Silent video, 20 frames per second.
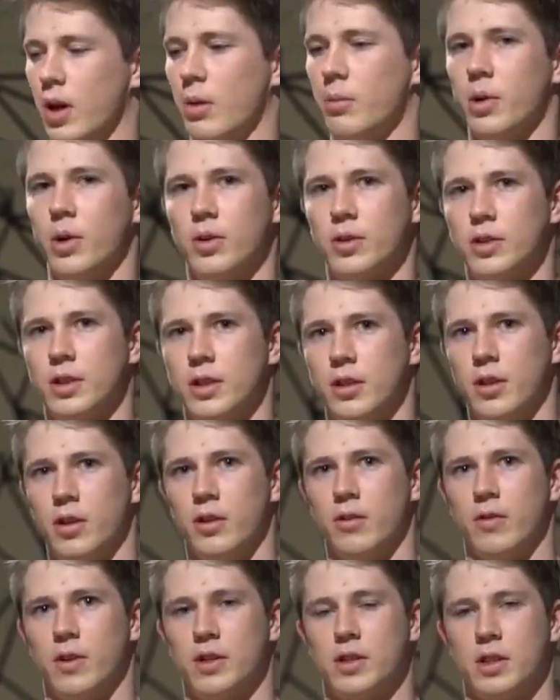I'm going to the
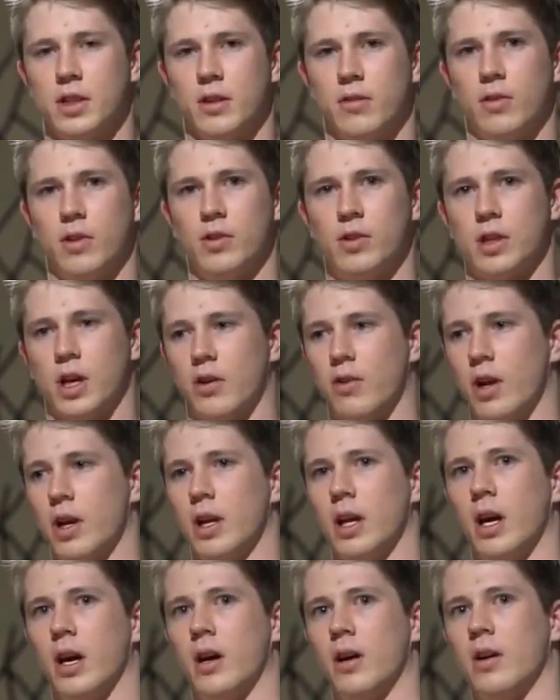University of Utah
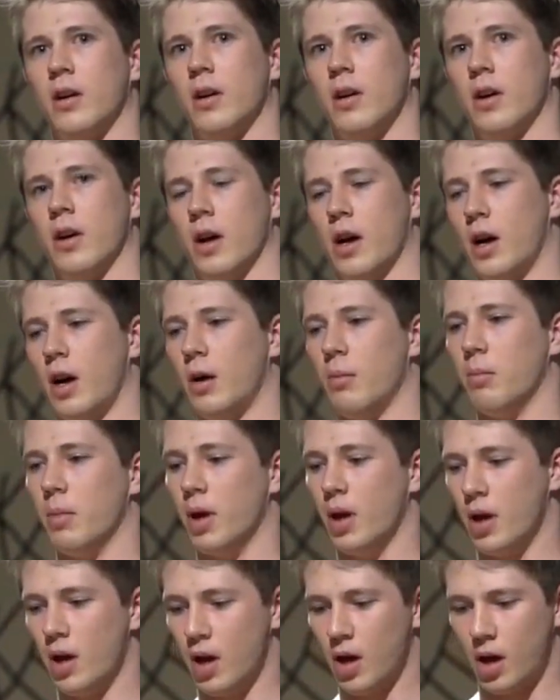right now,
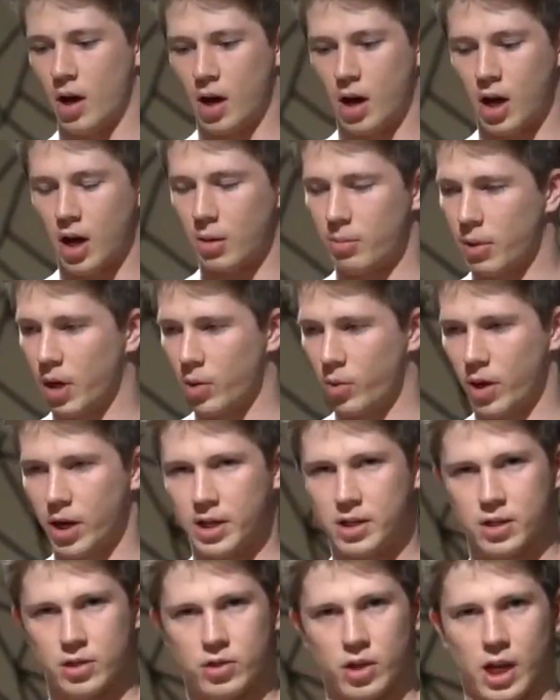on my
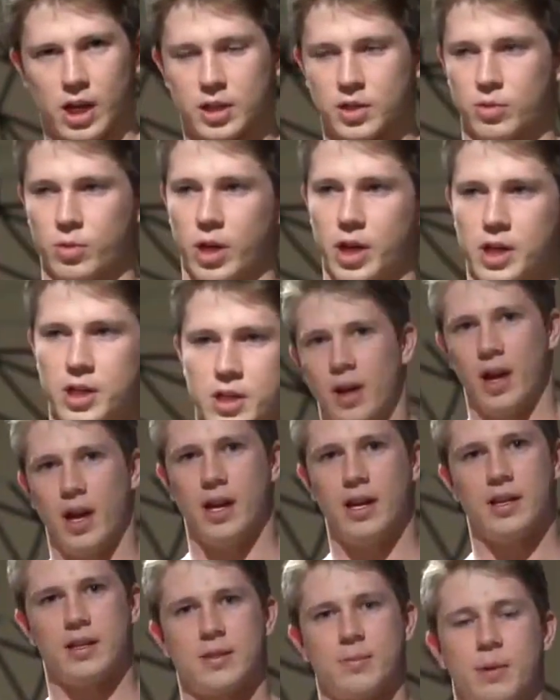way to graduation,
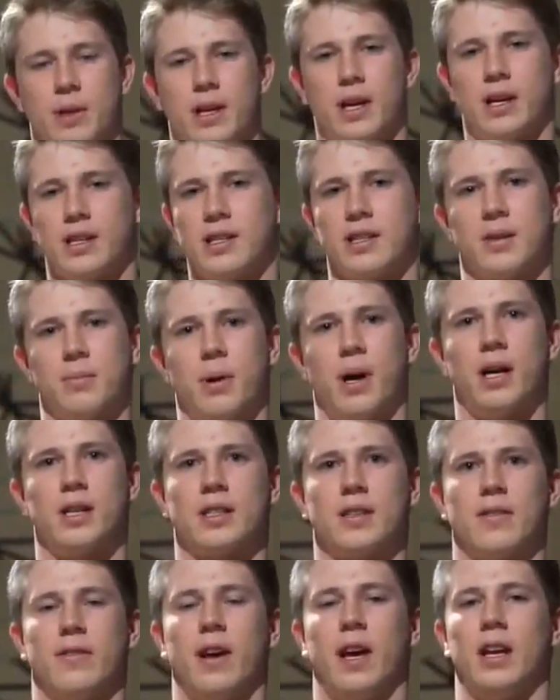and it's because of the
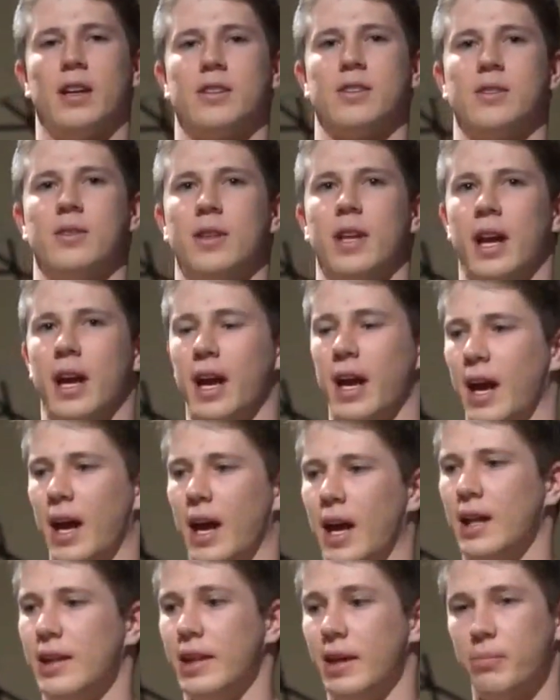positive attitude that I
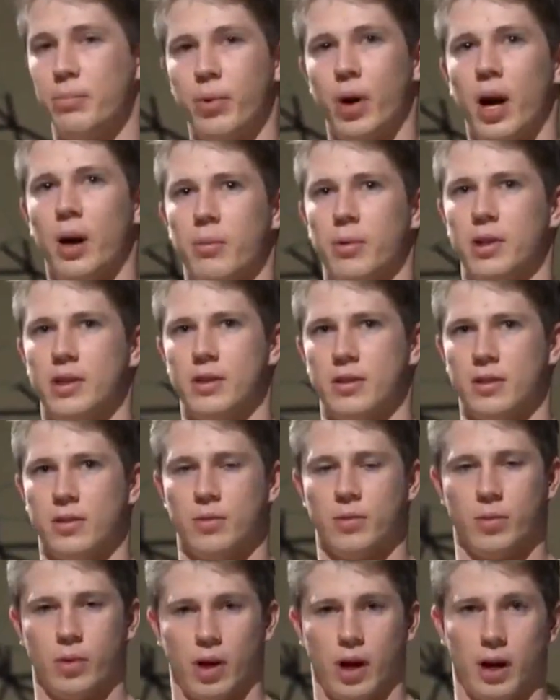had that brought me to
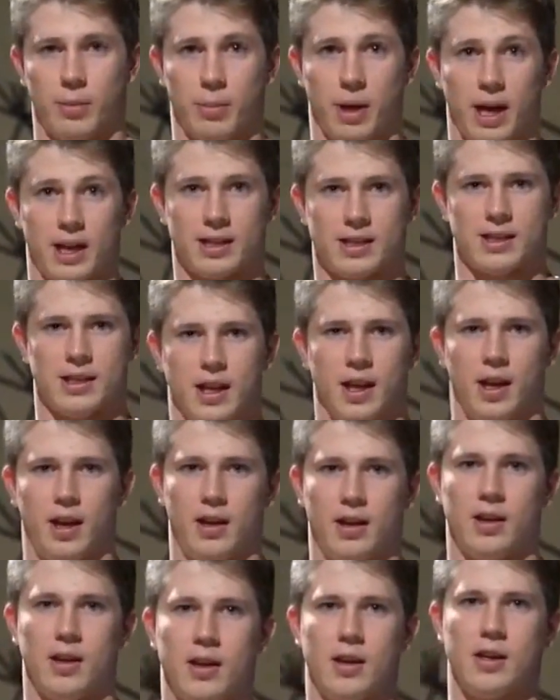where I'm at
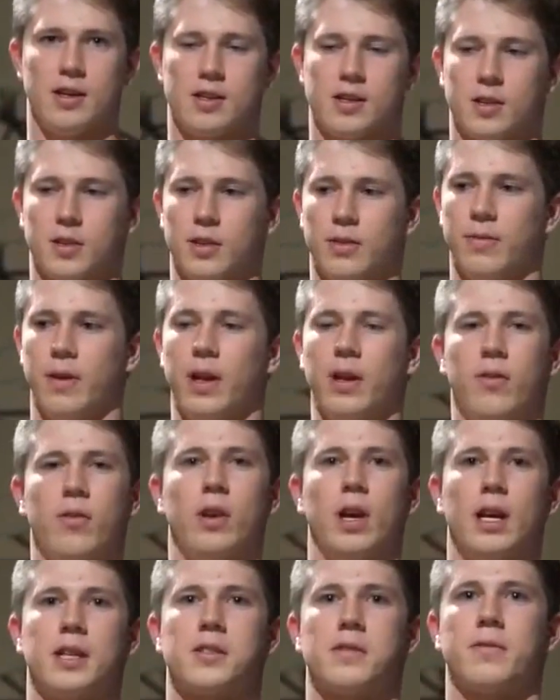today. So if any of
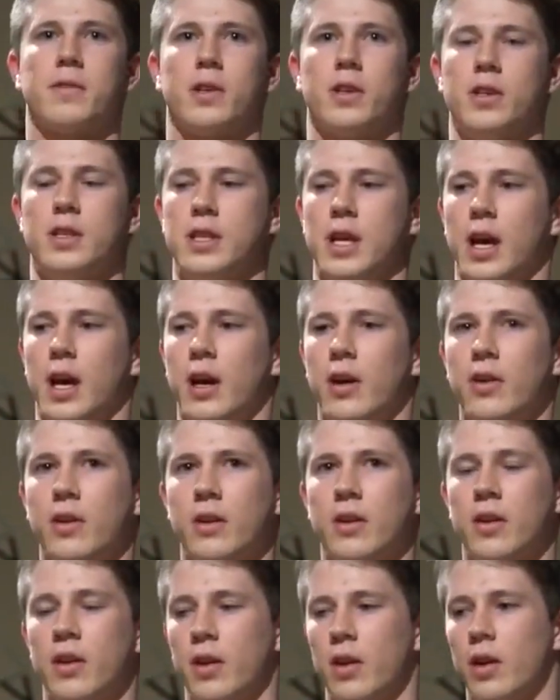you guys are feeling down,
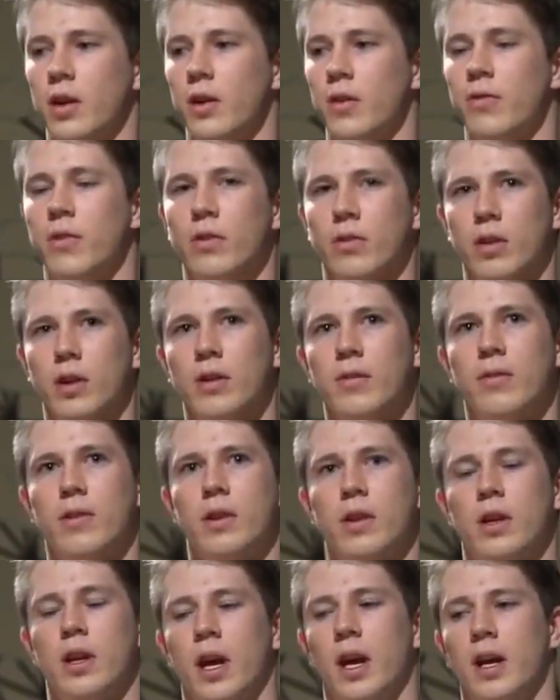if you look for
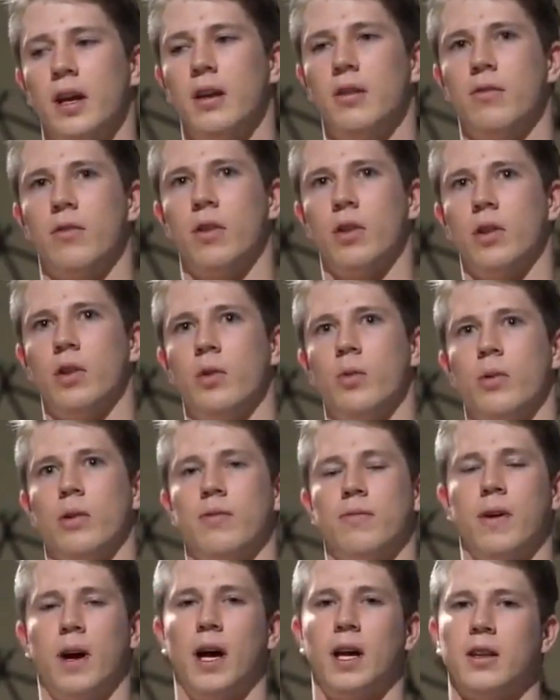the negative, you
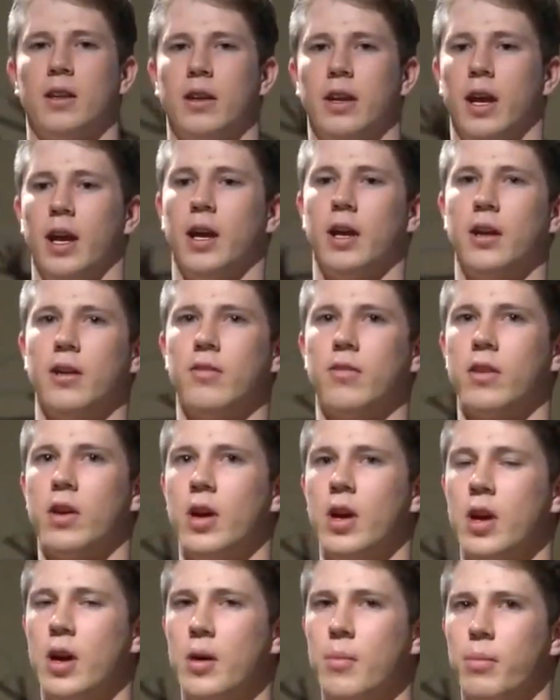will find the negative.
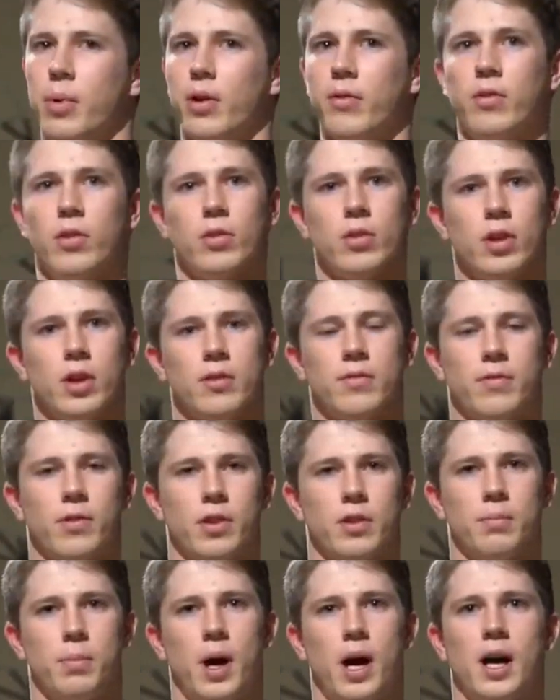But if you look
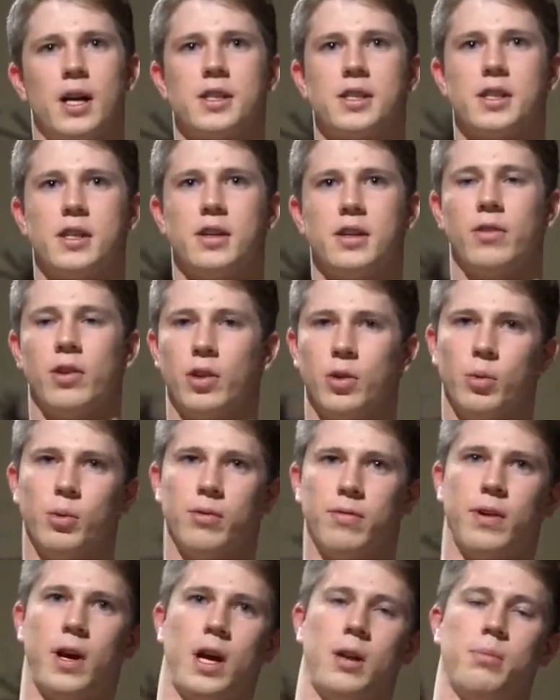for the positive, you
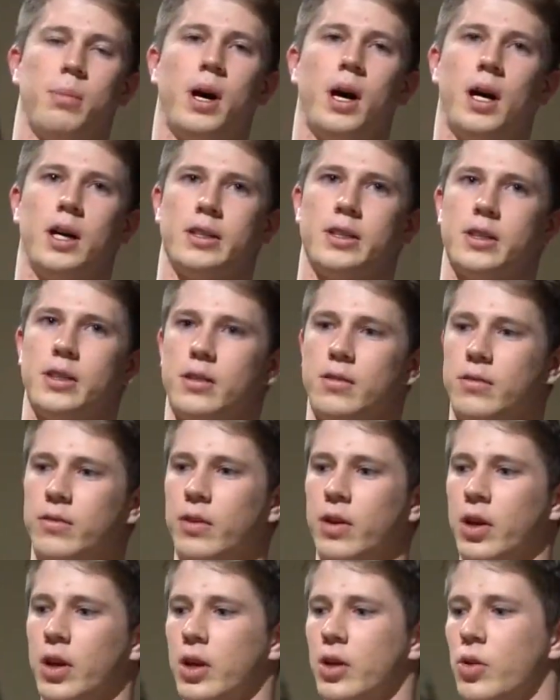will find positive.
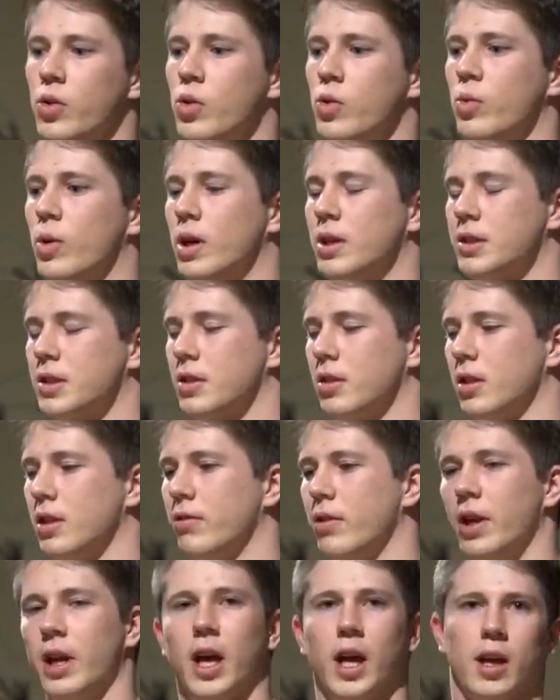And who wants to
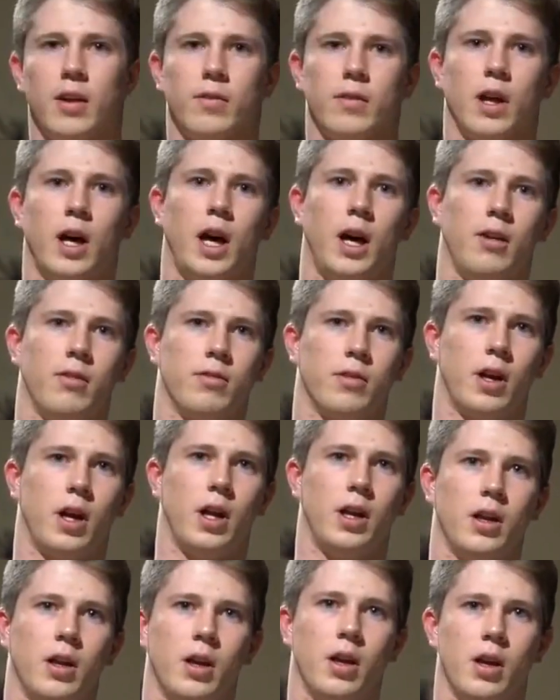live a negative life,
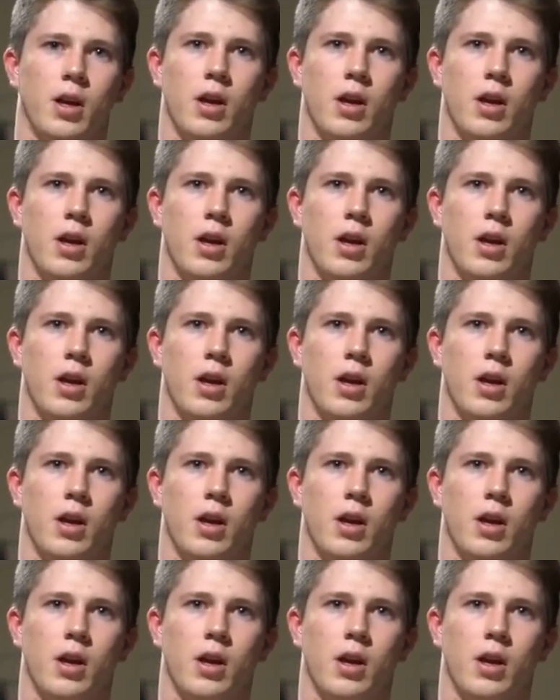right?